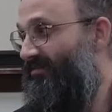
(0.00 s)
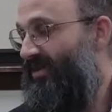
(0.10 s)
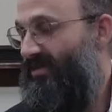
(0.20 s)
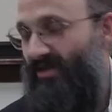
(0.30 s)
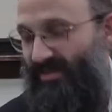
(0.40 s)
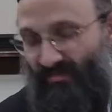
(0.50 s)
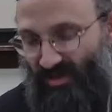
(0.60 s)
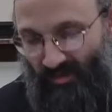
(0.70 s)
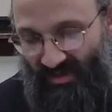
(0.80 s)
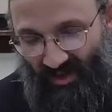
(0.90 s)
But the Zohar seems
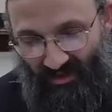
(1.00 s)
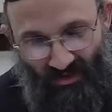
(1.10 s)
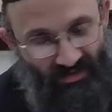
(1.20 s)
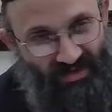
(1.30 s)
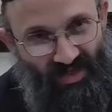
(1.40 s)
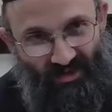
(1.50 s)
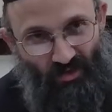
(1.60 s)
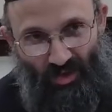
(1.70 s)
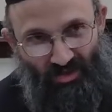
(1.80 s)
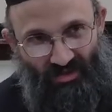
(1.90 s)
to be saying, no, this is not the
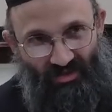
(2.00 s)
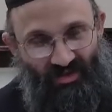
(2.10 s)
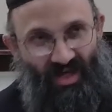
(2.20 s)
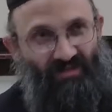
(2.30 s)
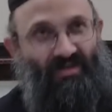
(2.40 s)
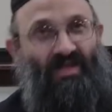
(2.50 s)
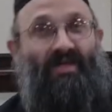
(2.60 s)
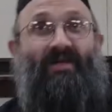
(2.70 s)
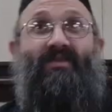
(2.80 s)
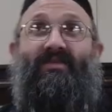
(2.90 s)
creation of the light.
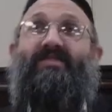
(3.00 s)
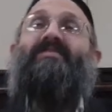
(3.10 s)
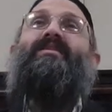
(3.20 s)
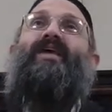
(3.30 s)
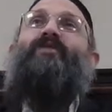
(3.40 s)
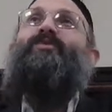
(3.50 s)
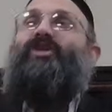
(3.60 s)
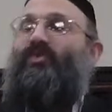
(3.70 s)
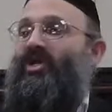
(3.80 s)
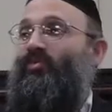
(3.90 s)
This is a light which already